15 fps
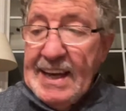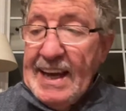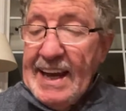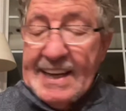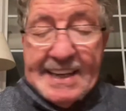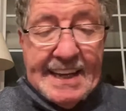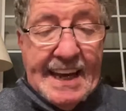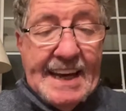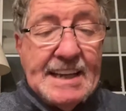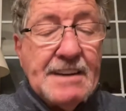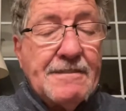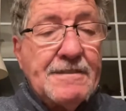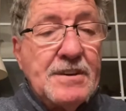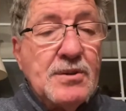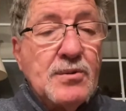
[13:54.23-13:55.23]
And again,
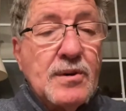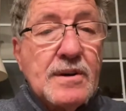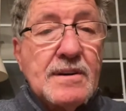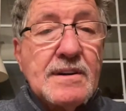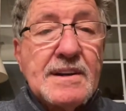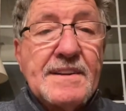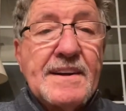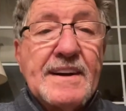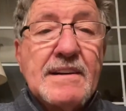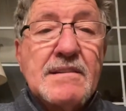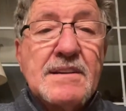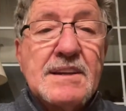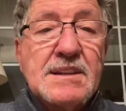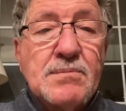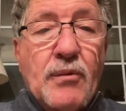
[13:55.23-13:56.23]
if you were there
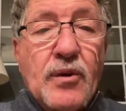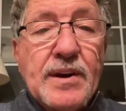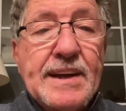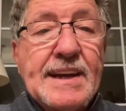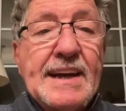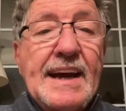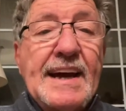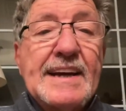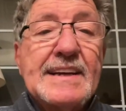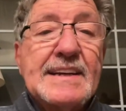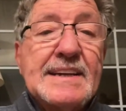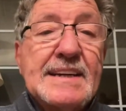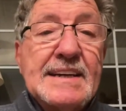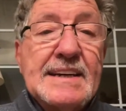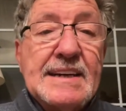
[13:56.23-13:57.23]
this morning at
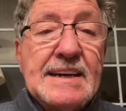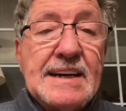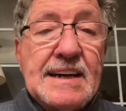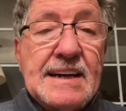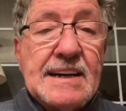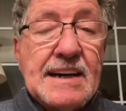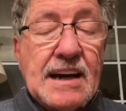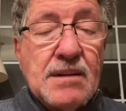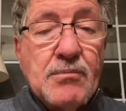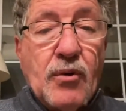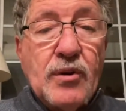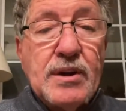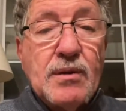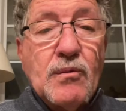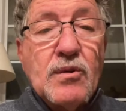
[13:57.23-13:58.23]
uh, our
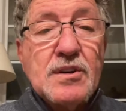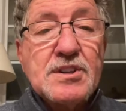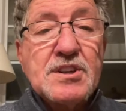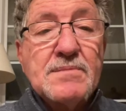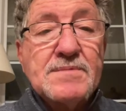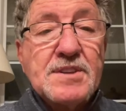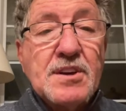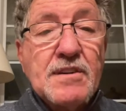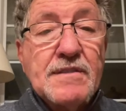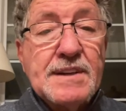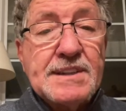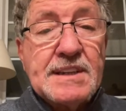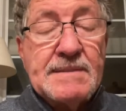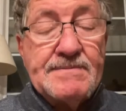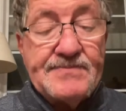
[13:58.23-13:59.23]
morning worship
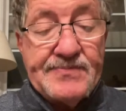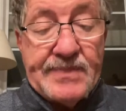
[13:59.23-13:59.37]
service,